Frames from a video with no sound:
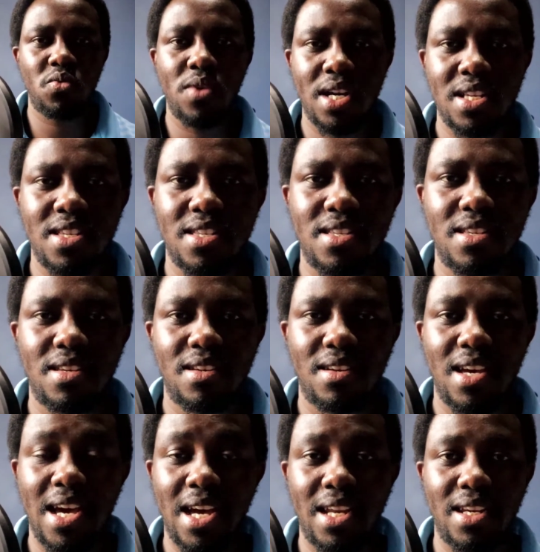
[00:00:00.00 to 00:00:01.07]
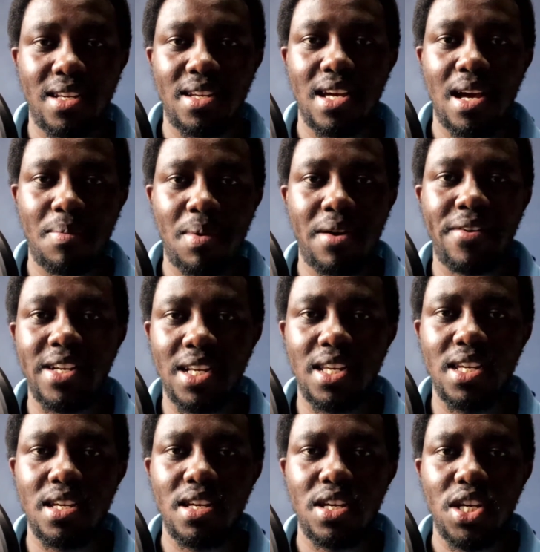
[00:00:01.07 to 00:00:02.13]
US and
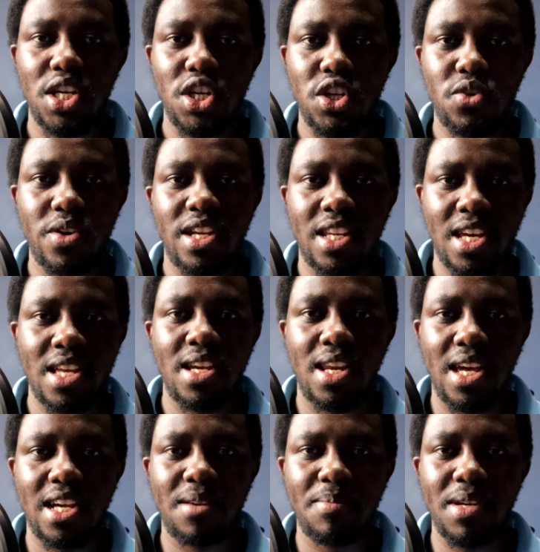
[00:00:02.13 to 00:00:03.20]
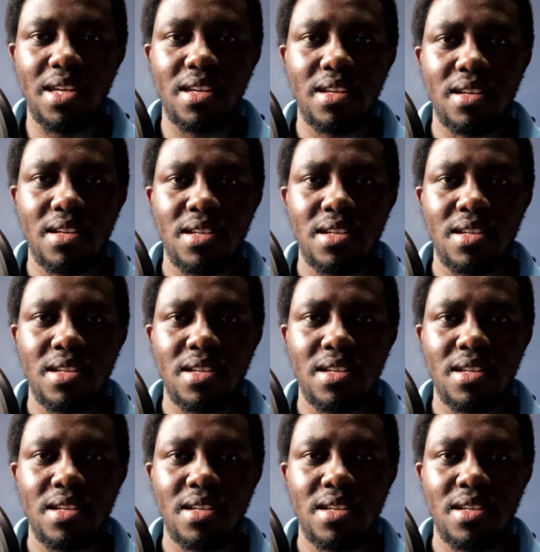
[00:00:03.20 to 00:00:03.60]
apparently you're in Kenya like me,